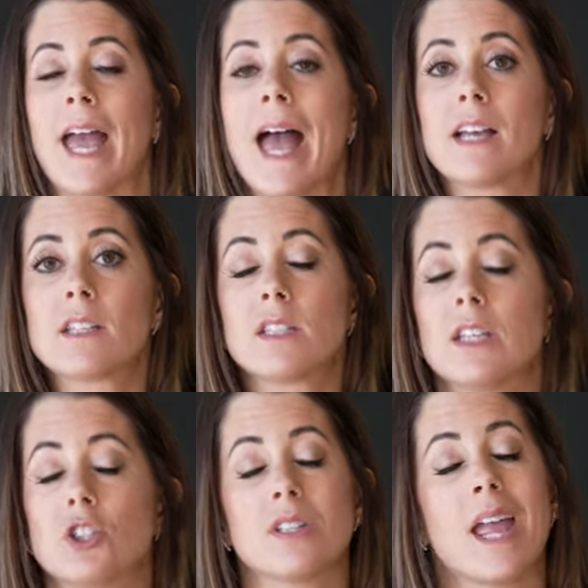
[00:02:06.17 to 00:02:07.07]
Hex
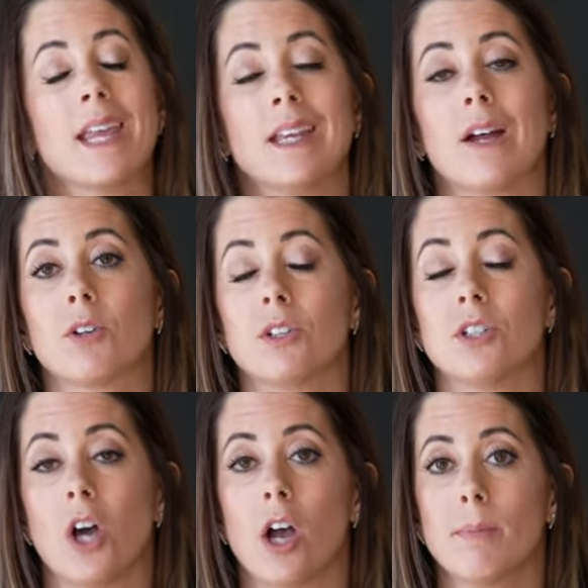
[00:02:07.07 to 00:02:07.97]
just hanging out on a
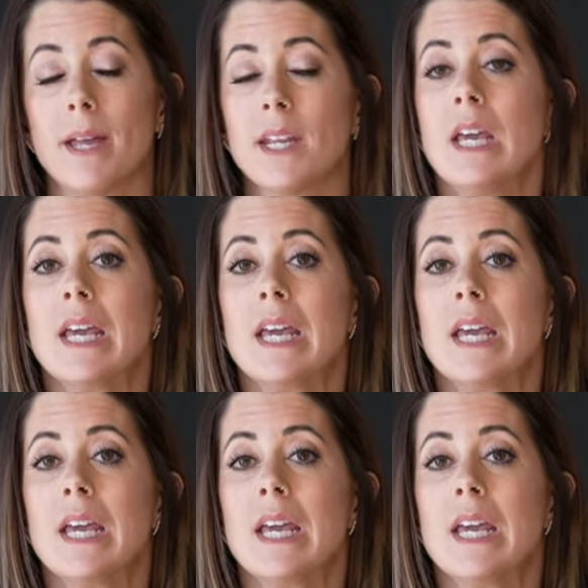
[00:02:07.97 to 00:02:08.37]
dog bed.